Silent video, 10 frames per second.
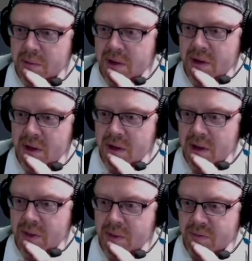but
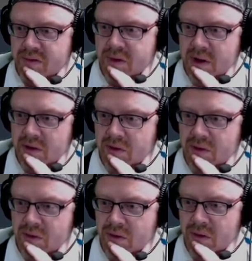I'm pretty
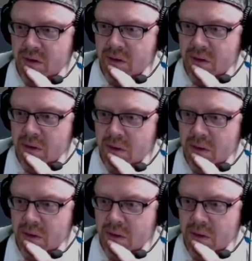sure